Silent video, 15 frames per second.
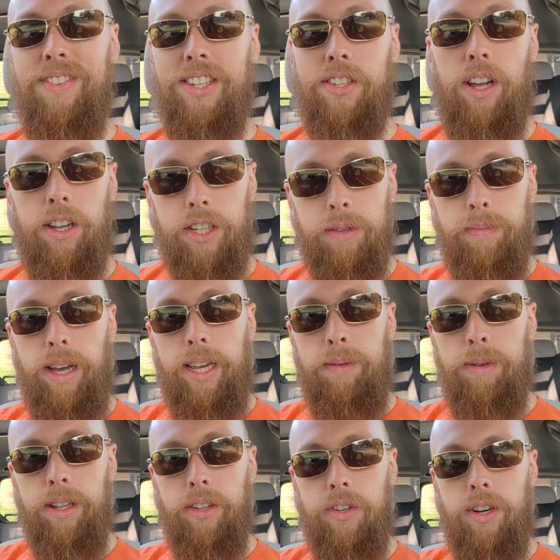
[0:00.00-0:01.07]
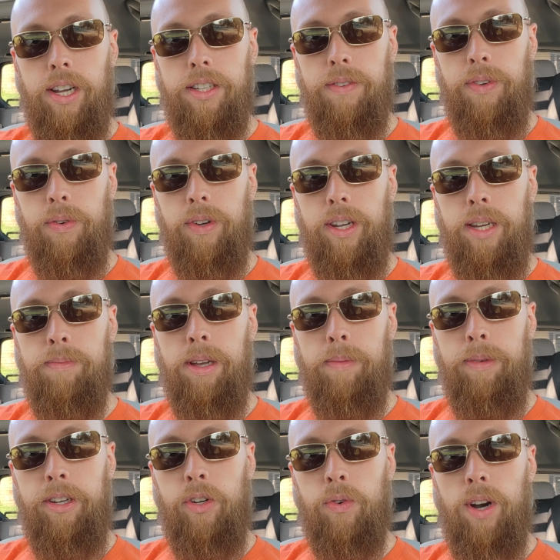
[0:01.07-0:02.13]
That's also my email address if you want to email
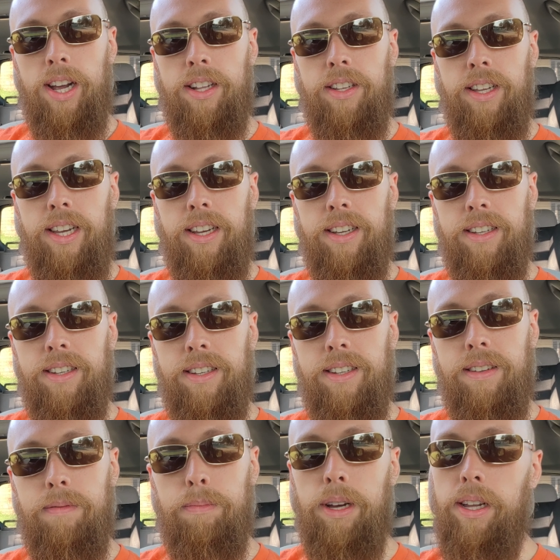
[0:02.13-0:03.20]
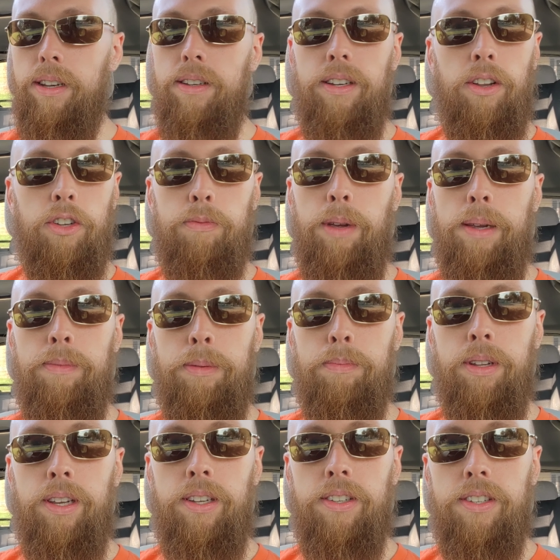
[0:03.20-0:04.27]
me directly, but don't spam me,
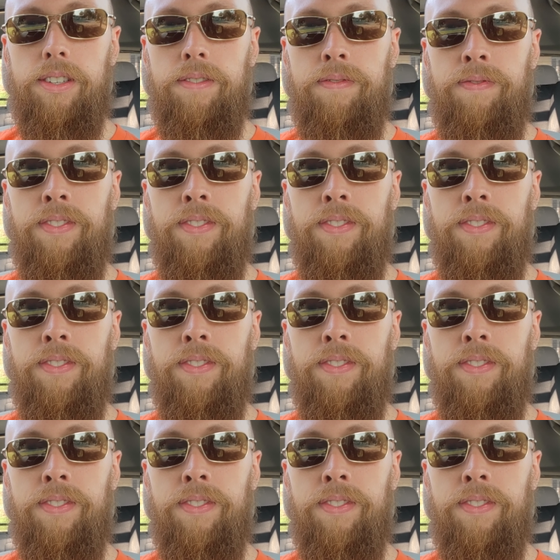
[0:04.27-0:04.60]
please.